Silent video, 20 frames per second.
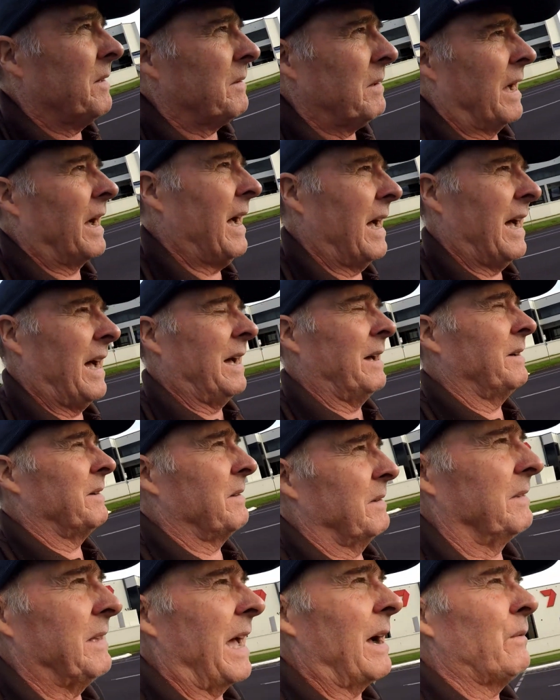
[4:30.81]

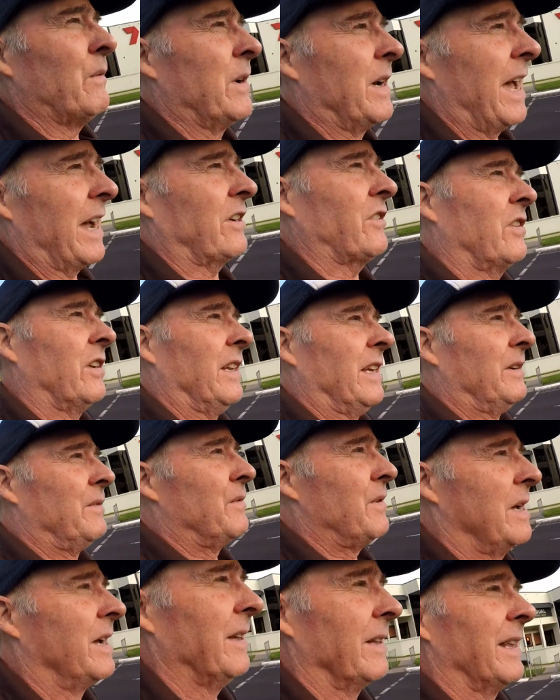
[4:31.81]
That would actually
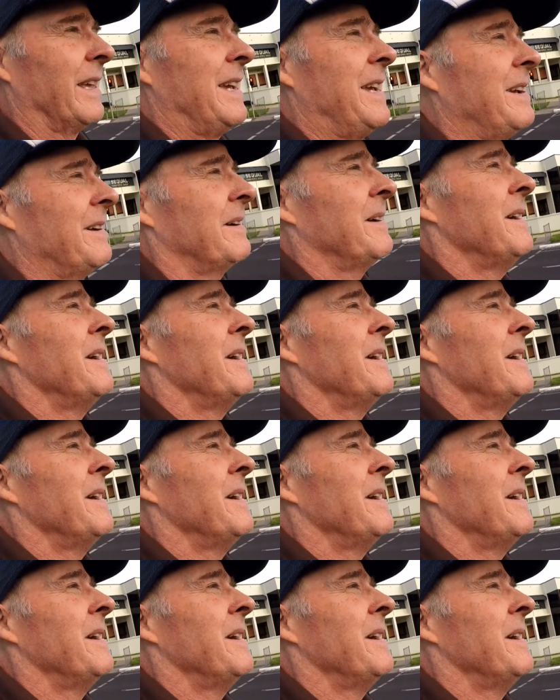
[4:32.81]
really